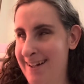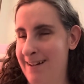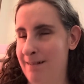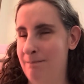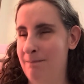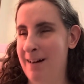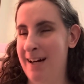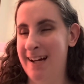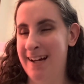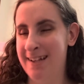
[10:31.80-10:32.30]

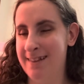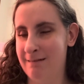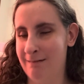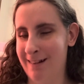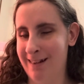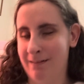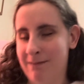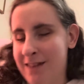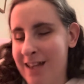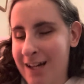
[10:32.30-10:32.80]
But it's
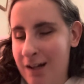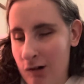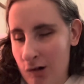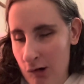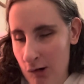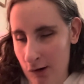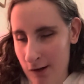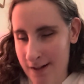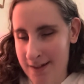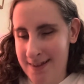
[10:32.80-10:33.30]
one of the
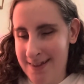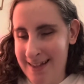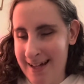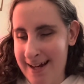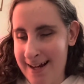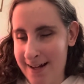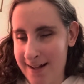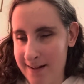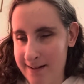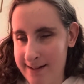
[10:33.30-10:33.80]
coolest
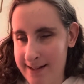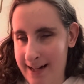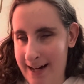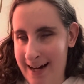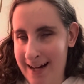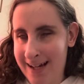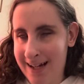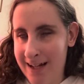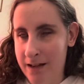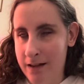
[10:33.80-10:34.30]
things that
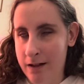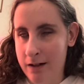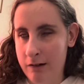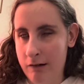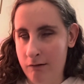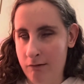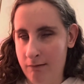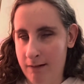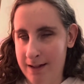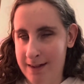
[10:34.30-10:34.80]
I can
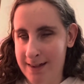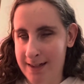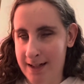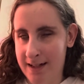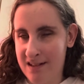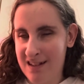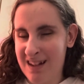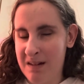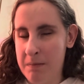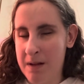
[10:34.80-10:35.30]
do with
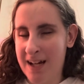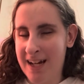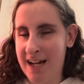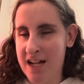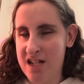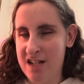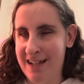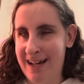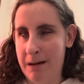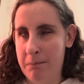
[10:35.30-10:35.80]
this
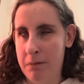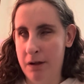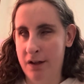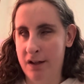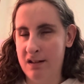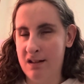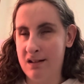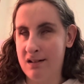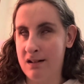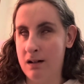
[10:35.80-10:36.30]
communication app, and
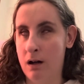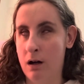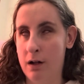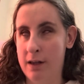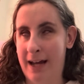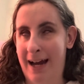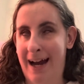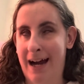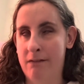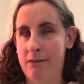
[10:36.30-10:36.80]
this is
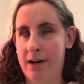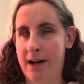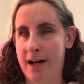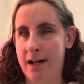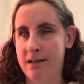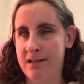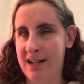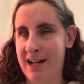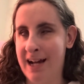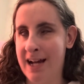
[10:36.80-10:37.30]
called
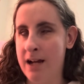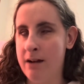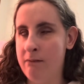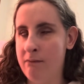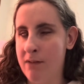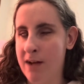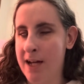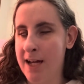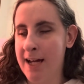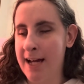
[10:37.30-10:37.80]
Avaz,
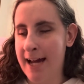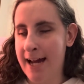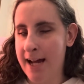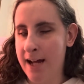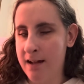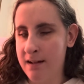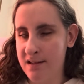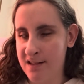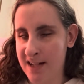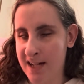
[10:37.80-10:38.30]

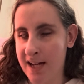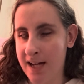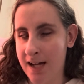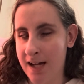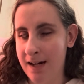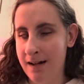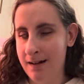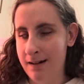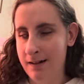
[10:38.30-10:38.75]
A-V-A-Z.